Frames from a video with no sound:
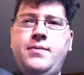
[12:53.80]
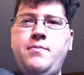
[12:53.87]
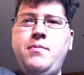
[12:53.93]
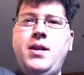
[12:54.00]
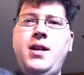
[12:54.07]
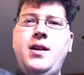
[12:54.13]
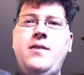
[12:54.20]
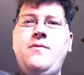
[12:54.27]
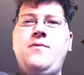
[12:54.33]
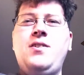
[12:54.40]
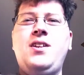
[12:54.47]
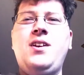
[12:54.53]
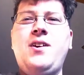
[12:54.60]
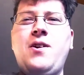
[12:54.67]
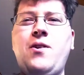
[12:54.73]
minute
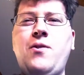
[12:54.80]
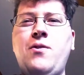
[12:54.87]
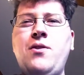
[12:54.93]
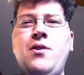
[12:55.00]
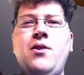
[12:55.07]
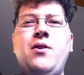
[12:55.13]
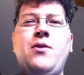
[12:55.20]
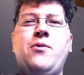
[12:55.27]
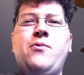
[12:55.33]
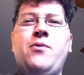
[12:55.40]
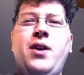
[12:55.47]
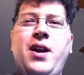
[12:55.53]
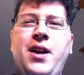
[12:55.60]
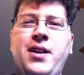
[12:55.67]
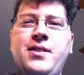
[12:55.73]
video
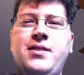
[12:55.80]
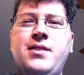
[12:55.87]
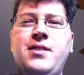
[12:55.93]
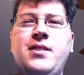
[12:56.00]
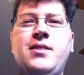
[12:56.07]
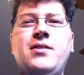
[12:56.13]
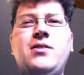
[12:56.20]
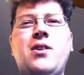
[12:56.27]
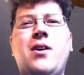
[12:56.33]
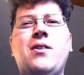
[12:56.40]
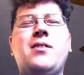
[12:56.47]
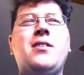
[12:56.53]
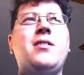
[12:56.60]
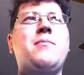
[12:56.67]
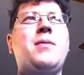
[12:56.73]
rant
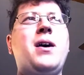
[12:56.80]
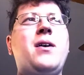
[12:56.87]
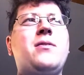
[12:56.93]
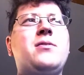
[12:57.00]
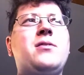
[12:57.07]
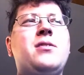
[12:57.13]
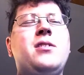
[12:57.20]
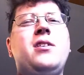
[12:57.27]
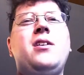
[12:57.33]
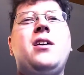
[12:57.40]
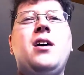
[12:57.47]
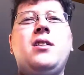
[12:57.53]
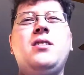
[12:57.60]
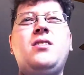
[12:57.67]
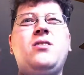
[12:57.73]
talking about
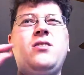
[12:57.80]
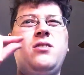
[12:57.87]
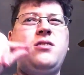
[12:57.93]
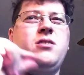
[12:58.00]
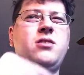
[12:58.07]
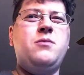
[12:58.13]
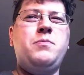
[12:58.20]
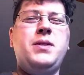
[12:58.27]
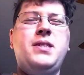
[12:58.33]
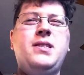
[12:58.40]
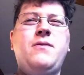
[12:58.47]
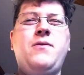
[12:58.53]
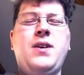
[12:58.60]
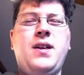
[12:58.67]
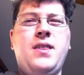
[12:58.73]
a little
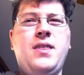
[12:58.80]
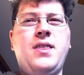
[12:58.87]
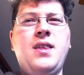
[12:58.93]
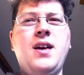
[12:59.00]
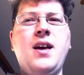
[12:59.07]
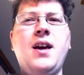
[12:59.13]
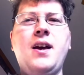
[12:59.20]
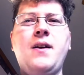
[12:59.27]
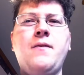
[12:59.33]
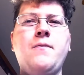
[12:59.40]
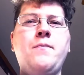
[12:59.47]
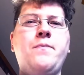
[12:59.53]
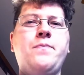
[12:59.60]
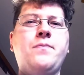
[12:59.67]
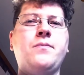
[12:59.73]
specific thing
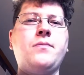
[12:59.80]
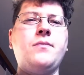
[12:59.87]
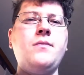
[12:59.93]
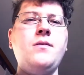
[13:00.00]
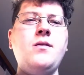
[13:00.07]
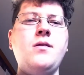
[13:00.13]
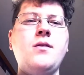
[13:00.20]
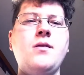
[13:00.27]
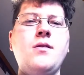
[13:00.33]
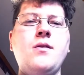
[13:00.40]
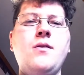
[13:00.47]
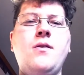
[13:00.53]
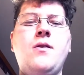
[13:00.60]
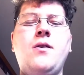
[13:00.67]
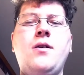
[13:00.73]

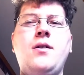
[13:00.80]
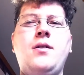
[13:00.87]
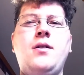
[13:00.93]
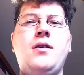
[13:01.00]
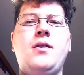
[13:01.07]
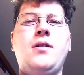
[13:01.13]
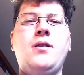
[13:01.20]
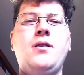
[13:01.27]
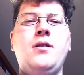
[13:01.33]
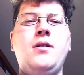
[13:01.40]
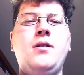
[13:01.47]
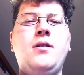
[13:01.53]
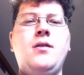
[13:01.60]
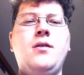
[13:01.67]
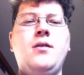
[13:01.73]
on
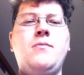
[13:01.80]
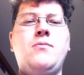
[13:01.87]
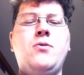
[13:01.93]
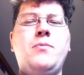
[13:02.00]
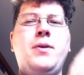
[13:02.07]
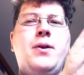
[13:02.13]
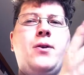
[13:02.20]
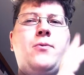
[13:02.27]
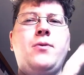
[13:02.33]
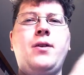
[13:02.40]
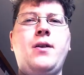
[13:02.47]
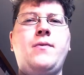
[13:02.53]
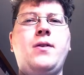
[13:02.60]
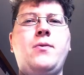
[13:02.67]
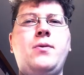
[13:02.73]
Premiere or
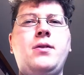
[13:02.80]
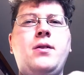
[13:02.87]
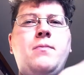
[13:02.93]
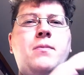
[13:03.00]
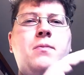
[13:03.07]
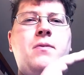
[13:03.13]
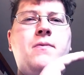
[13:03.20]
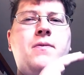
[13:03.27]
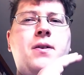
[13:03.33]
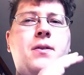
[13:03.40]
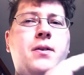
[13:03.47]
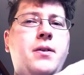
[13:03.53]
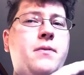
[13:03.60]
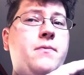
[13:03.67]
whatever. I want them to be very